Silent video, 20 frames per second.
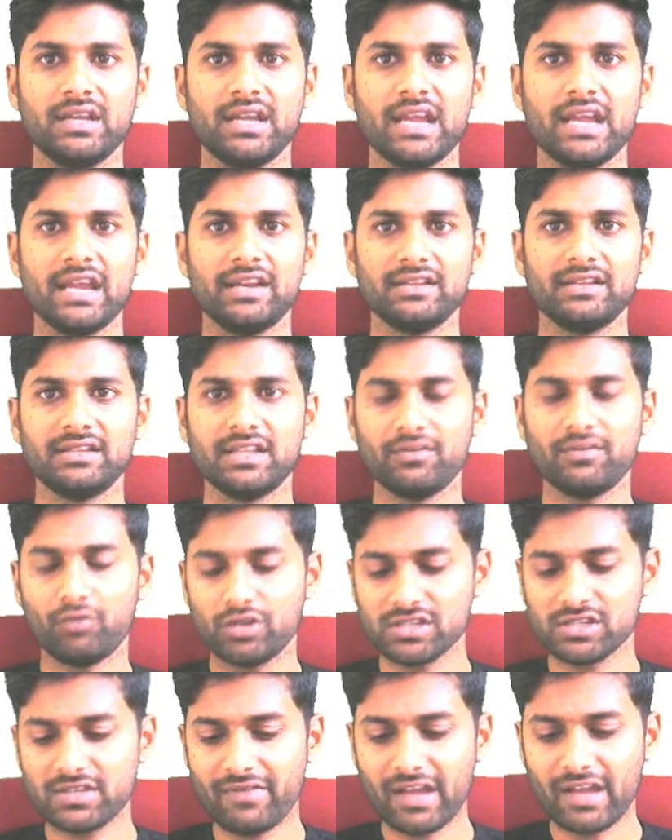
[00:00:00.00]
And then
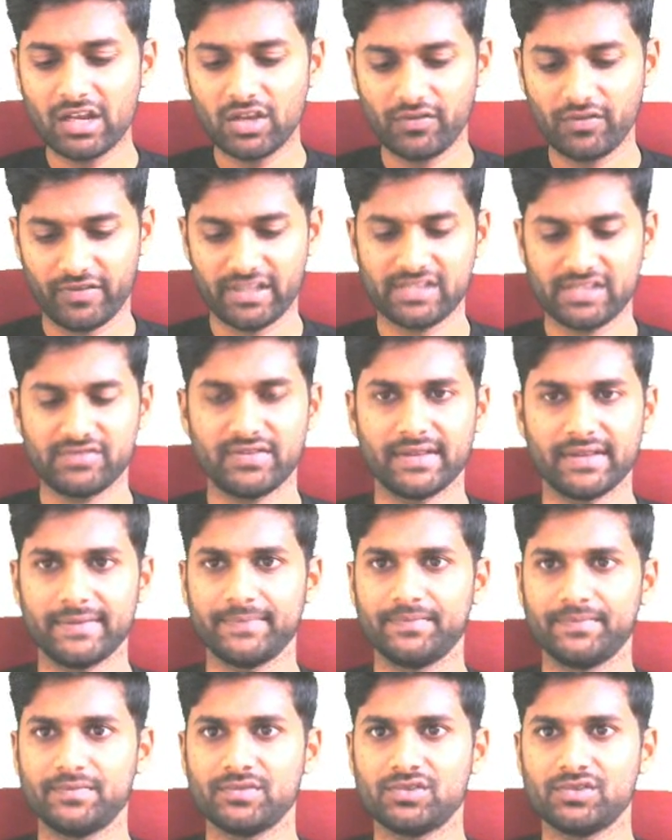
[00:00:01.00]
what is the value of xy?
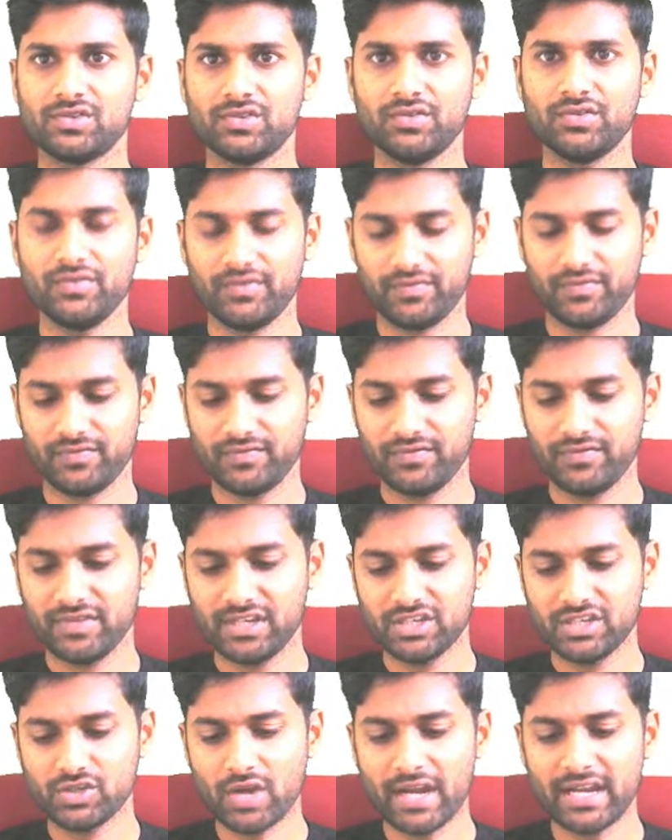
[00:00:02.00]
So we
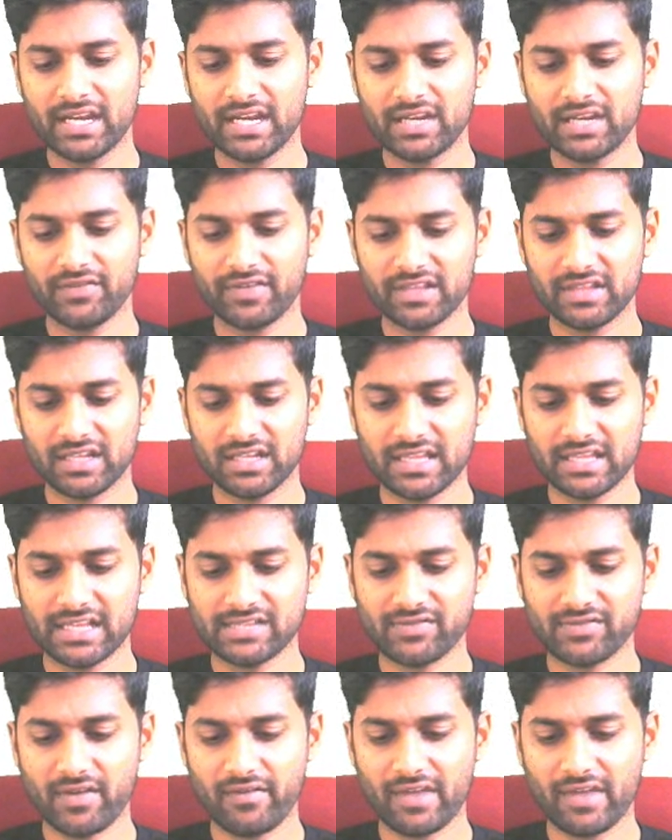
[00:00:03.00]
need to identify that
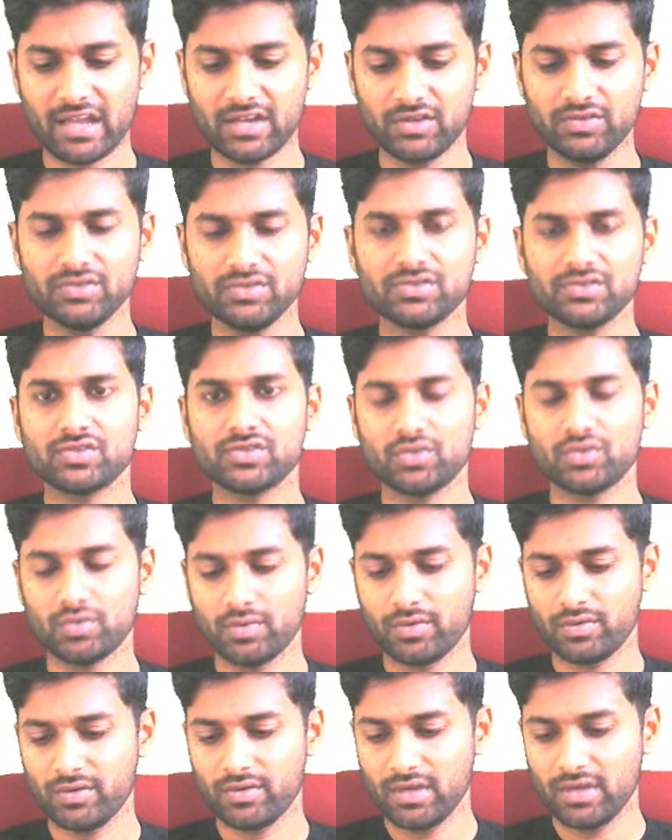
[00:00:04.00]
xy value.
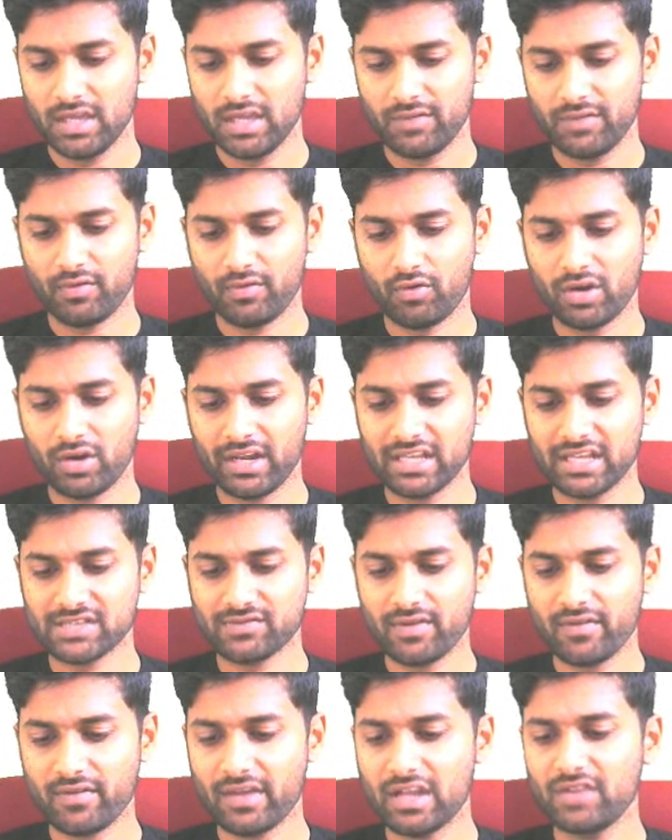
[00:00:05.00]
So if you want
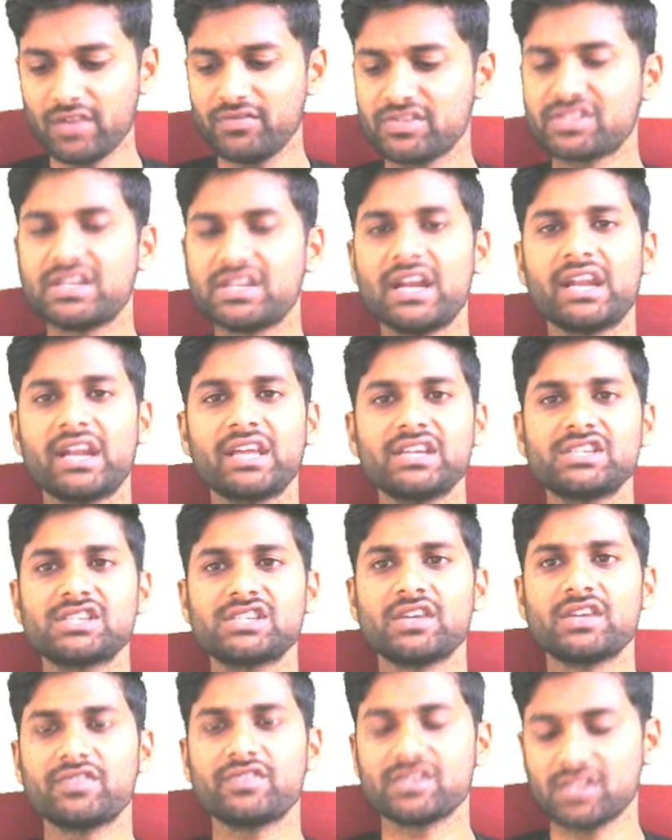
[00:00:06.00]
xy value, which data is
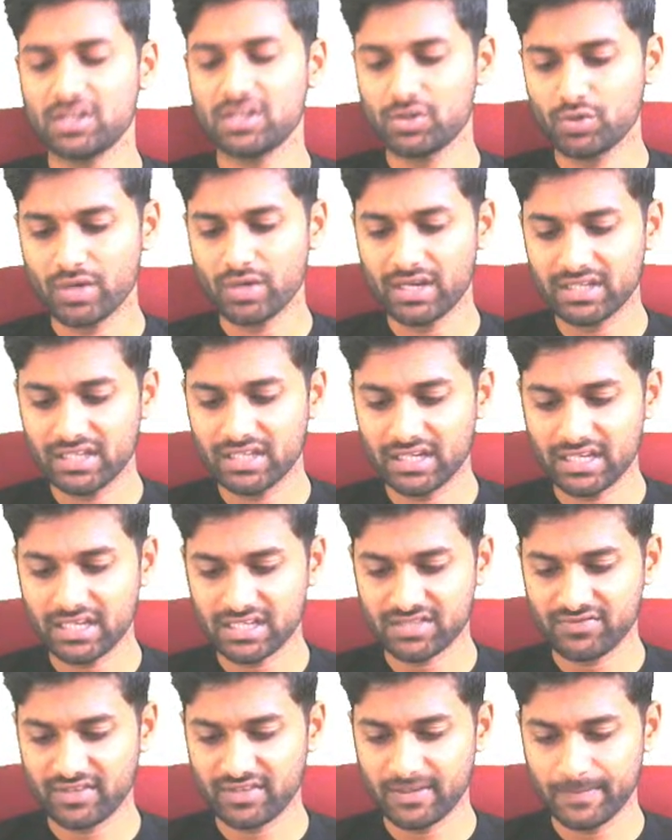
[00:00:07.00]
sufficient to get that
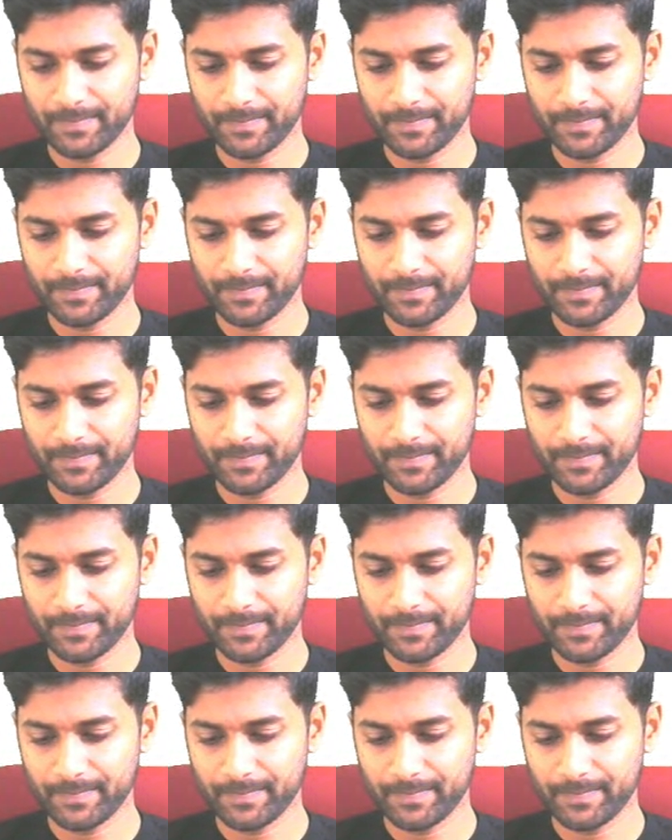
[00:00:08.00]
xy?